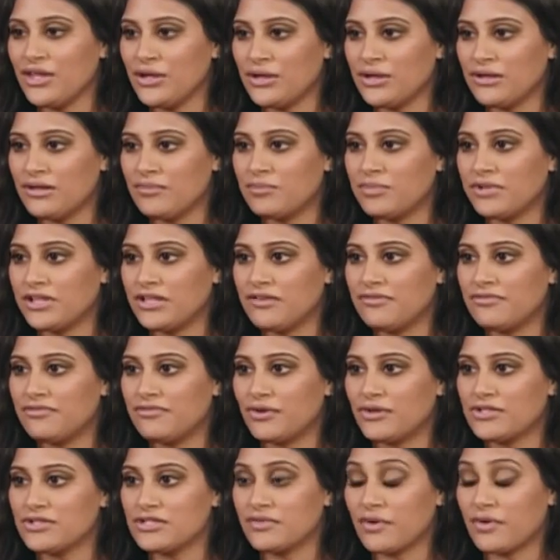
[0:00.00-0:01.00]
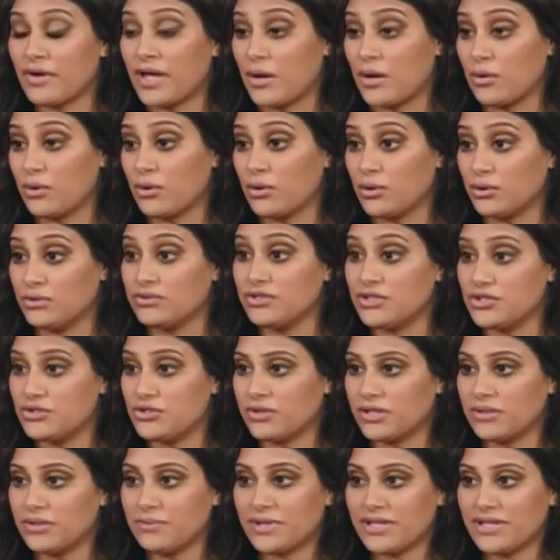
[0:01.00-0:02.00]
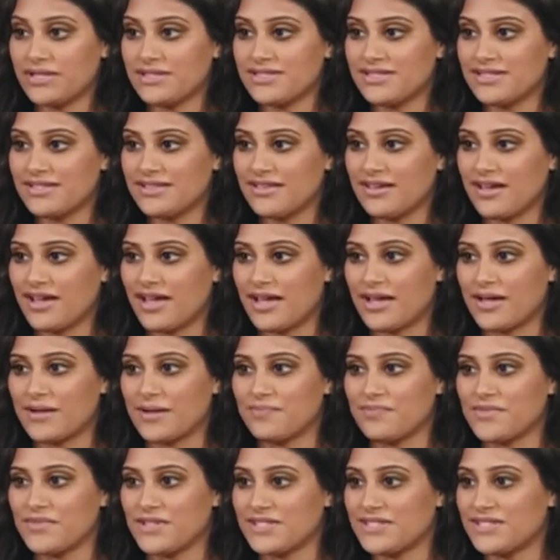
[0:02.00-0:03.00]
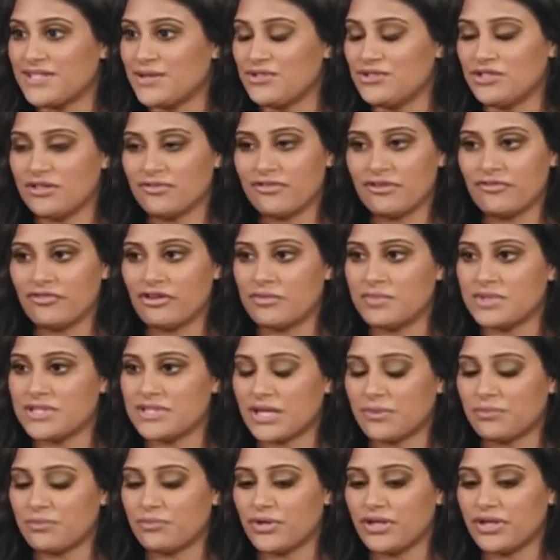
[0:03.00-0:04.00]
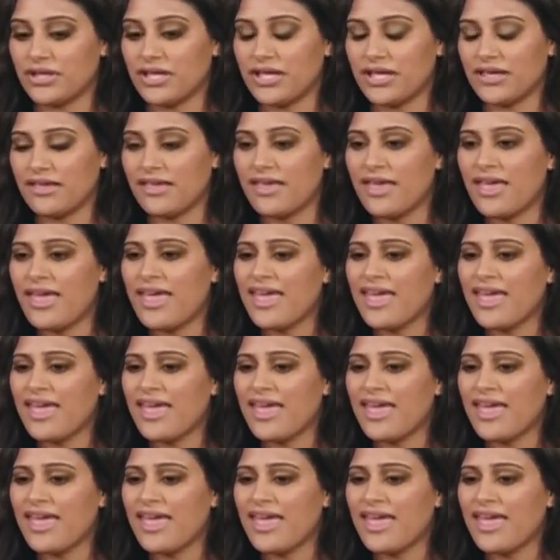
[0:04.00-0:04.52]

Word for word: couldn't believe, first of all, how cold Detroit was. Um, it's so different from his upbringing.